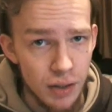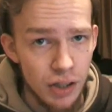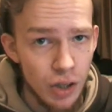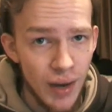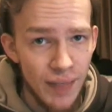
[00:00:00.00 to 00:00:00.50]

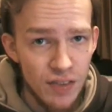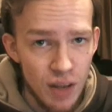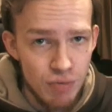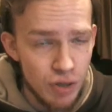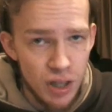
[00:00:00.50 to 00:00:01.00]
You know, it had the
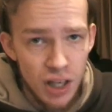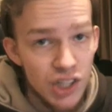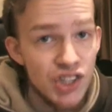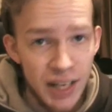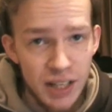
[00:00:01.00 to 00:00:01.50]
separate
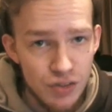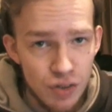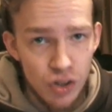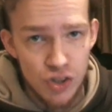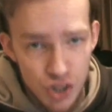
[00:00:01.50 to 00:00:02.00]
tanks
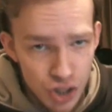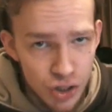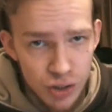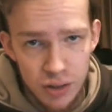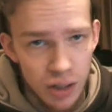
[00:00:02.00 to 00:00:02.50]
for
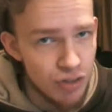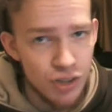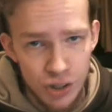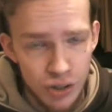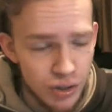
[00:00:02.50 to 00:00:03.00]
oxygen,
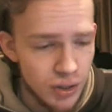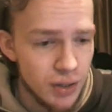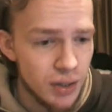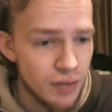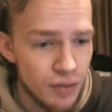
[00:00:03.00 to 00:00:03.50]
nitrogen,
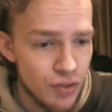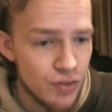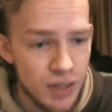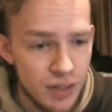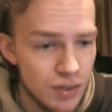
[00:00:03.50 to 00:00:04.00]
and the
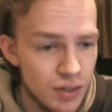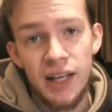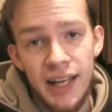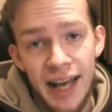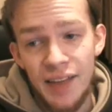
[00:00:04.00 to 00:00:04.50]
phosphorates,
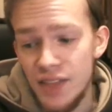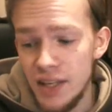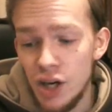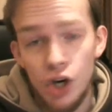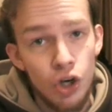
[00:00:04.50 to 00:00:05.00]
and it had
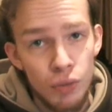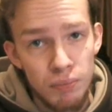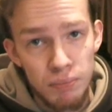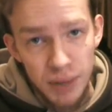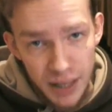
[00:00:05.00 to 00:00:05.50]
the hot
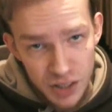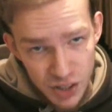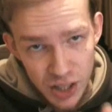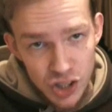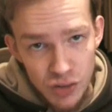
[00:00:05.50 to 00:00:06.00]
plate
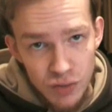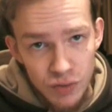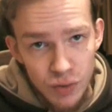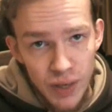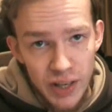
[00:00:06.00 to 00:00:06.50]
section
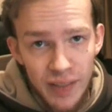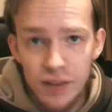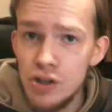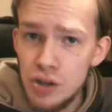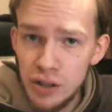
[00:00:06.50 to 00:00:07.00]
for where you get
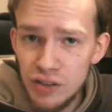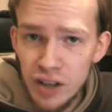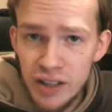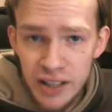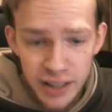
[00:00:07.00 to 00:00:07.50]
the
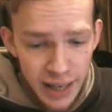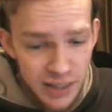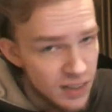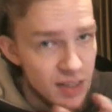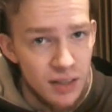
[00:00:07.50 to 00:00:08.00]
nucleotidic
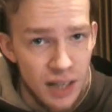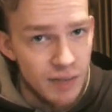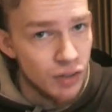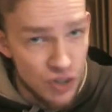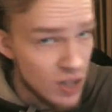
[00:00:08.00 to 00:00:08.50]
acid and
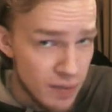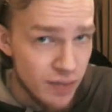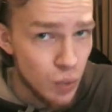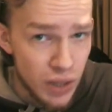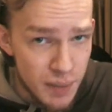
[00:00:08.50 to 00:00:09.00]
leave it on simmer
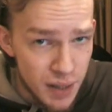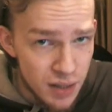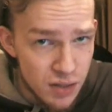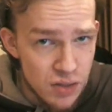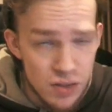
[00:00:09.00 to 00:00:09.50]
for 20
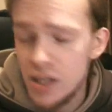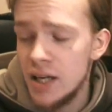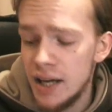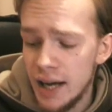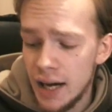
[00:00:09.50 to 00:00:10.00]
minutes,
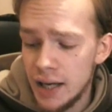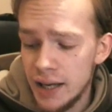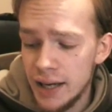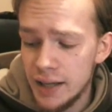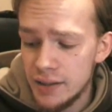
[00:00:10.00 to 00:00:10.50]
and
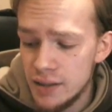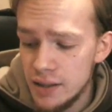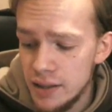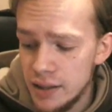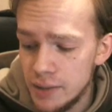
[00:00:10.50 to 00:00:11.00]
it had
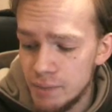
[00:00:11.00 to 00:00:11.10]
the